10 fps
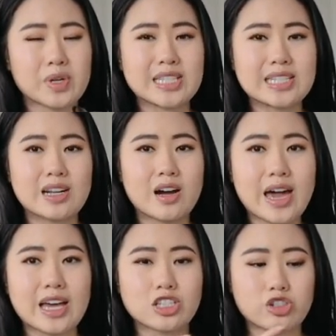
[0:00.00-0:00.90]
but it's
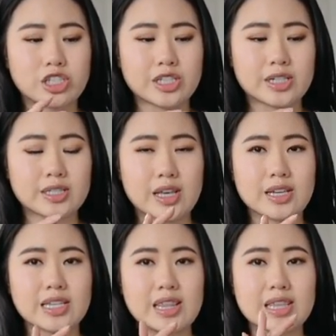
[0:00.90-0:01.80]
not as stretchy as
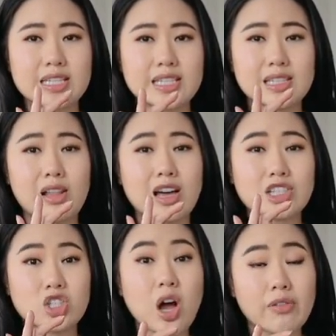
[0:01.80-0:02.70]
this, and this is a
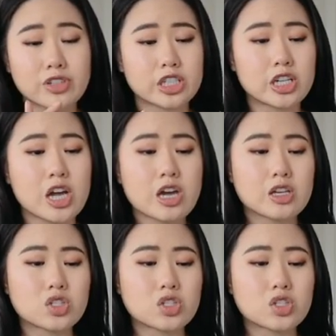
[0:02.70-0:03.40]
lot softer.